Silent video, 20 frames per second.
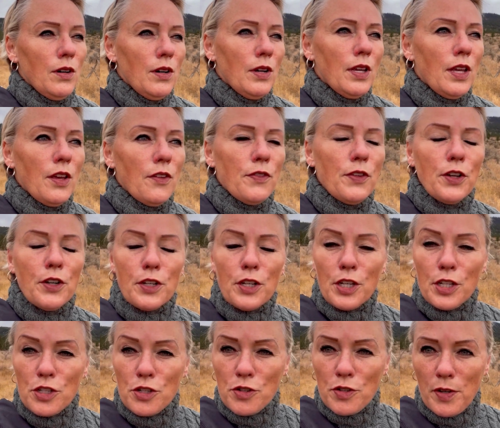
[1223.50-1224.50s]
if you're
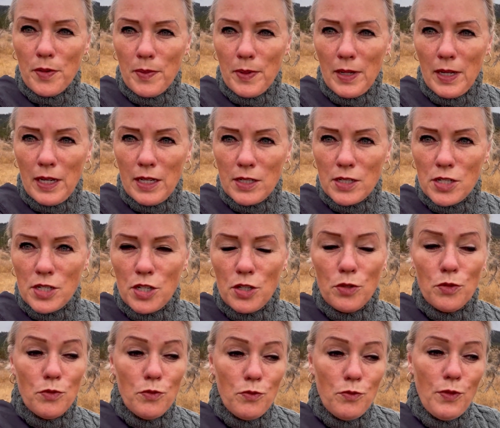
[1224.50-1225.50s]
contributing
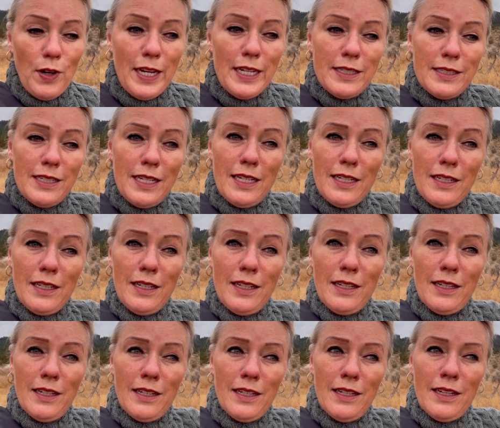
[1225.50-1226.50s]
to raising
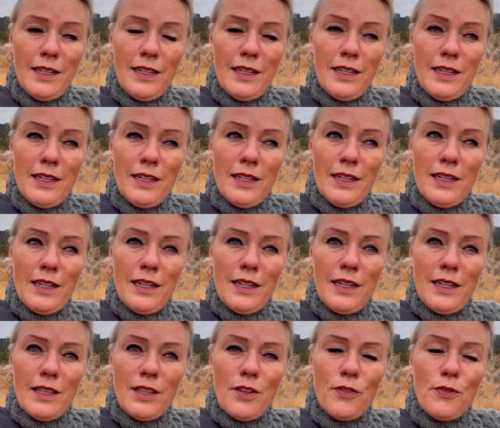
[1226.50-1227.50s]

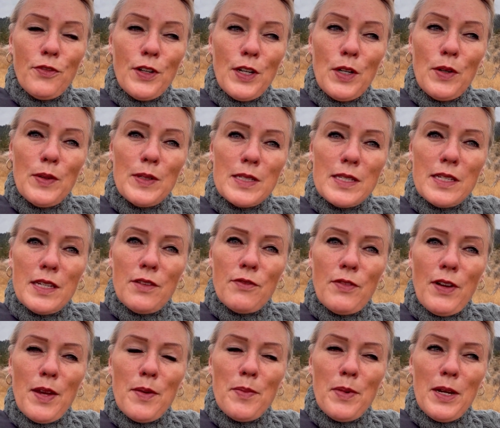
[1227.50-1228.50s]
the frequency and
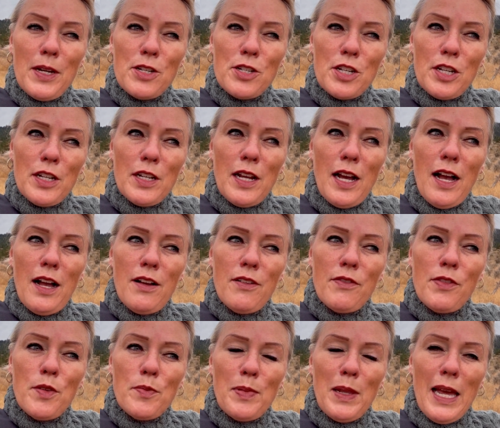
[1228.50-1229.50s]
vibration of
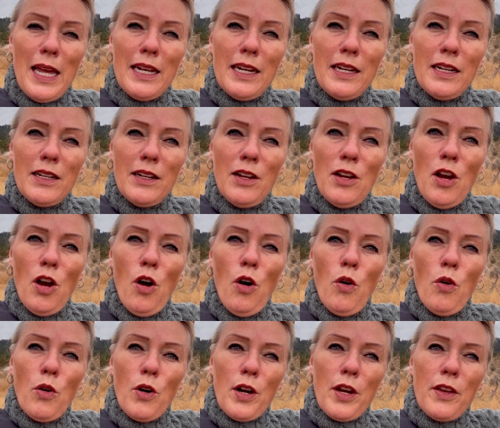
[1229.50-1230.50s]
the planet,
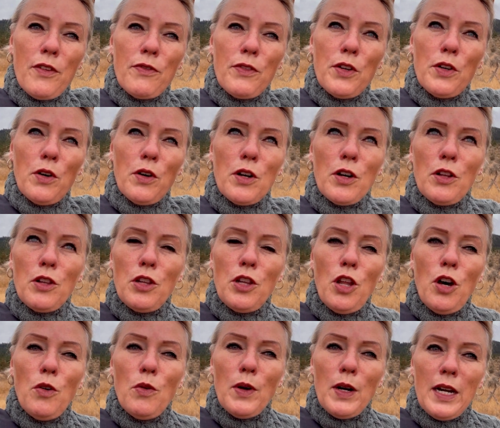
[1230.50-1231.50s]
or if you're
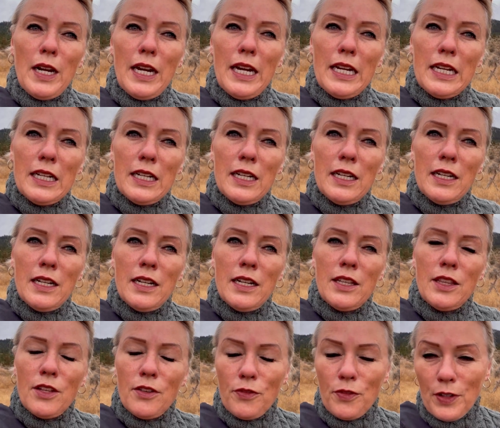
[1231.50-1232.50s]
lowering
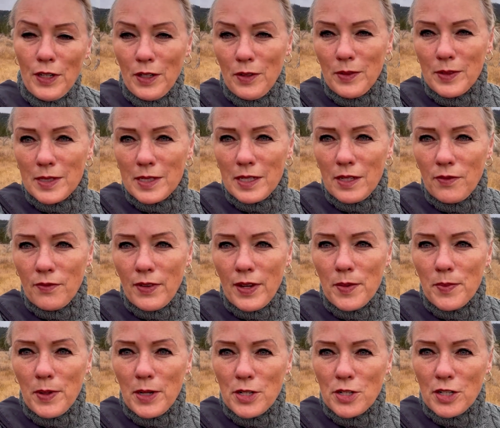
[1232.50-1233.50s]
the frequency and
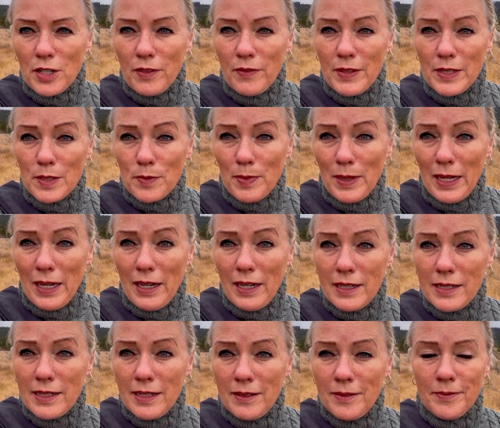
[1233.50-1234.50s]
vibration of this
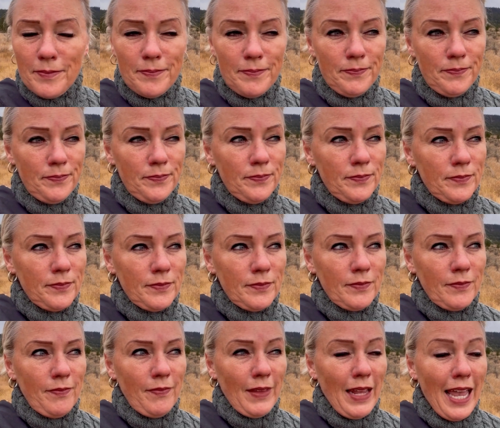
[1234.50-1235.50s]
planet
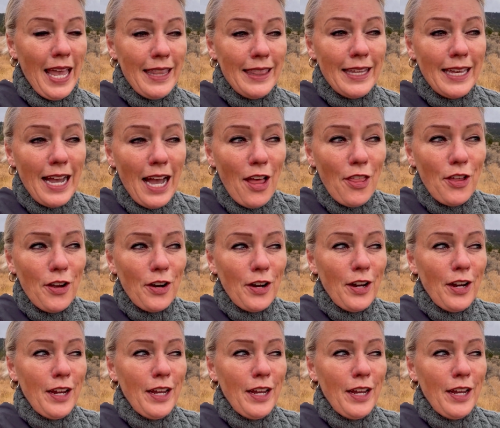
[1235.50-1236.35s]
and the other